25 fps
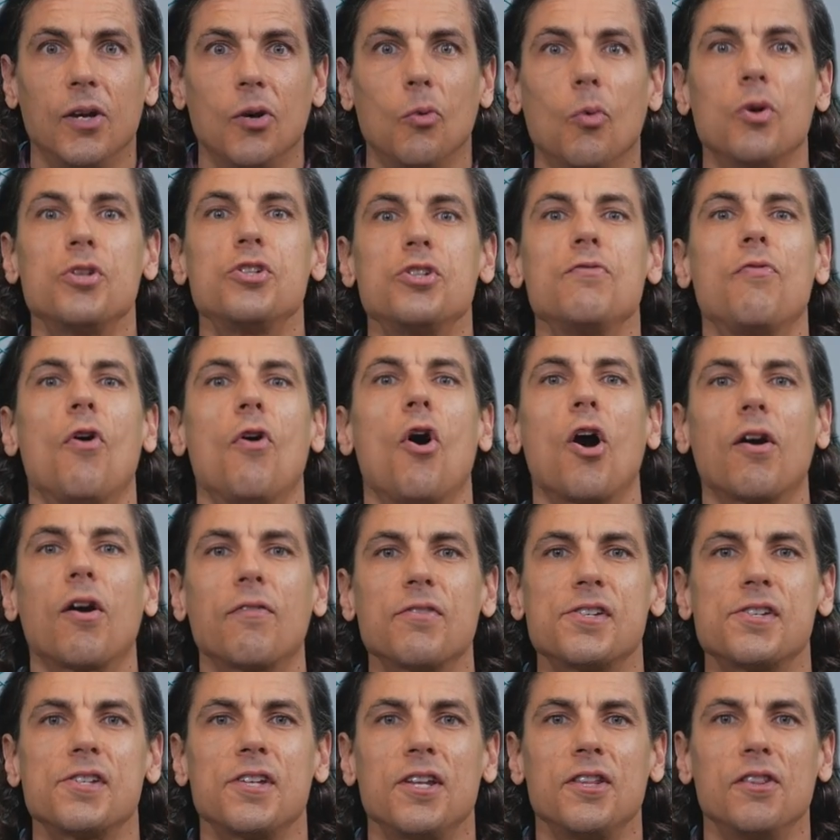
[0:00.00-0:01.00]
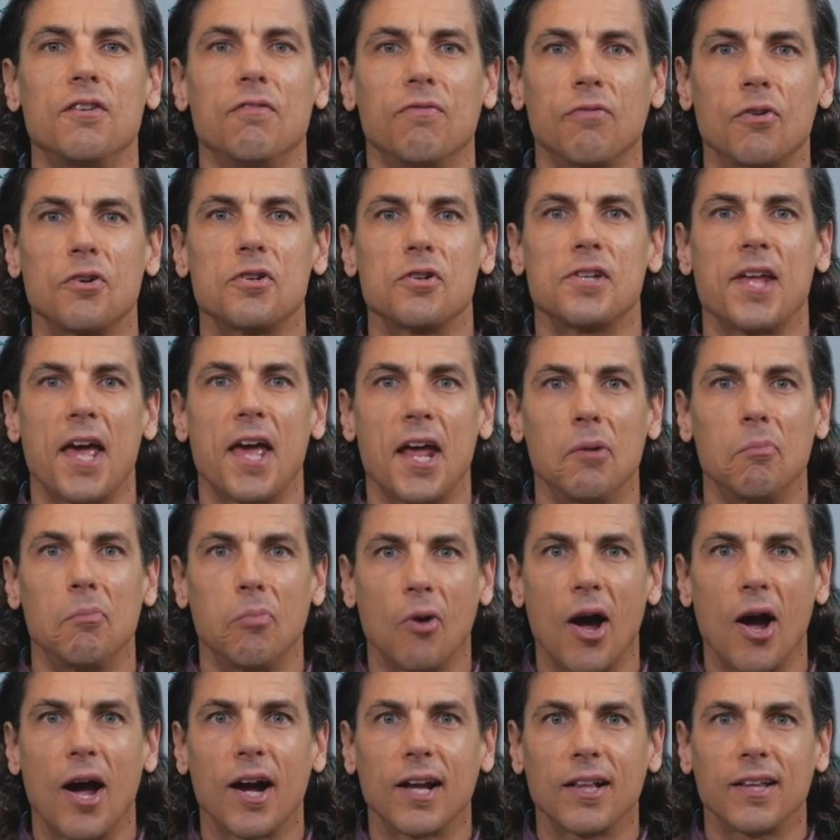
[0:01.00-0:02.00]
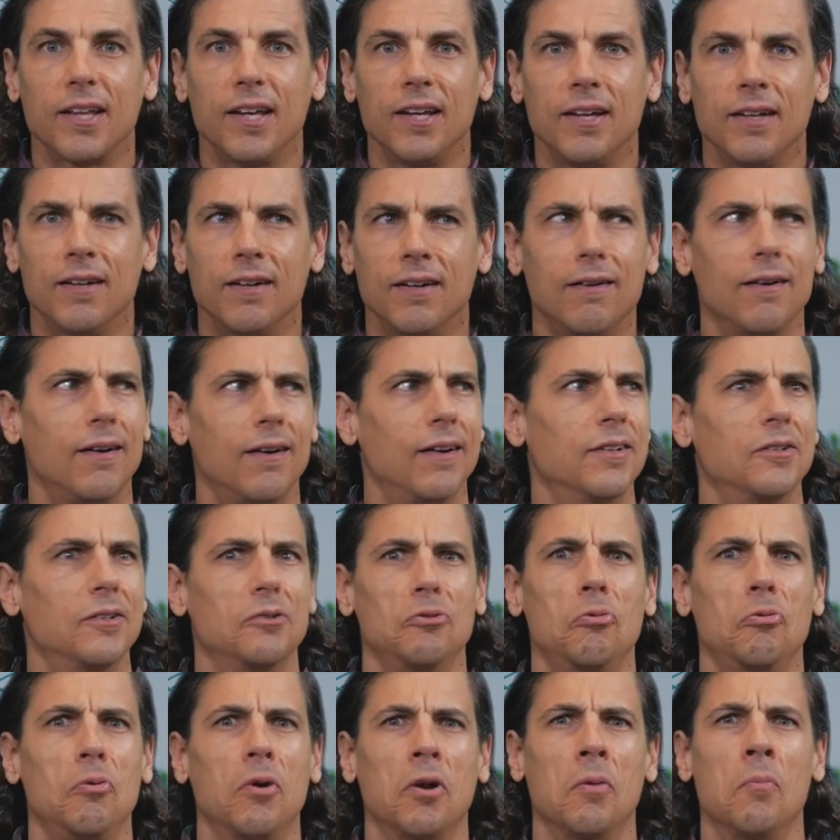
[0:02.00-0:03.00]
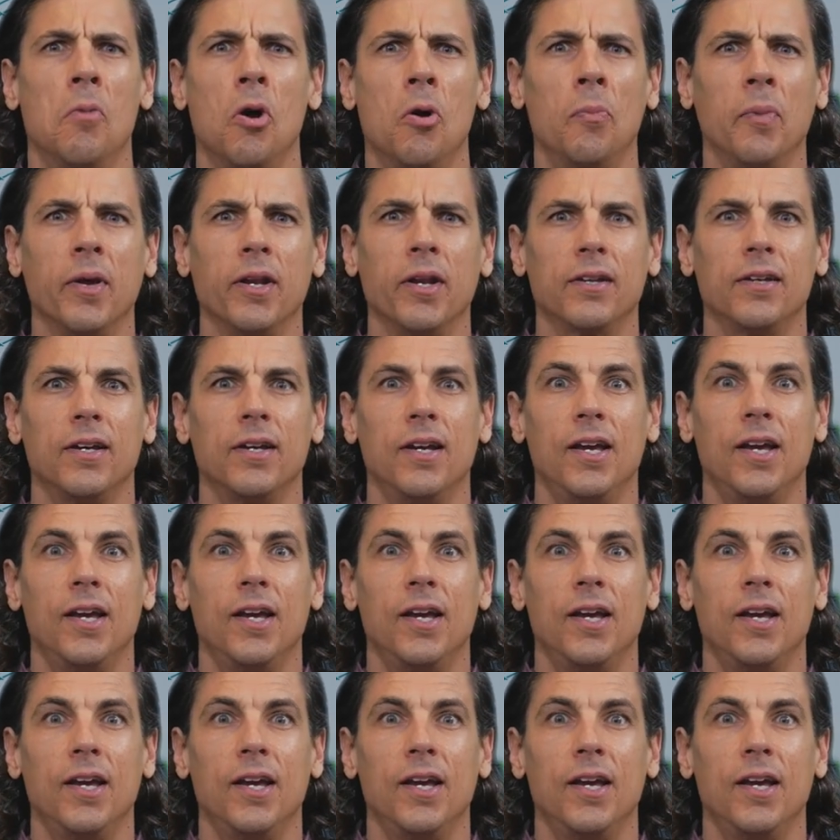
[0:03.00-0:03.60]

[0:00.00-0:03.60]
Once you've harvested the first head of broccoli, ah, what a moment.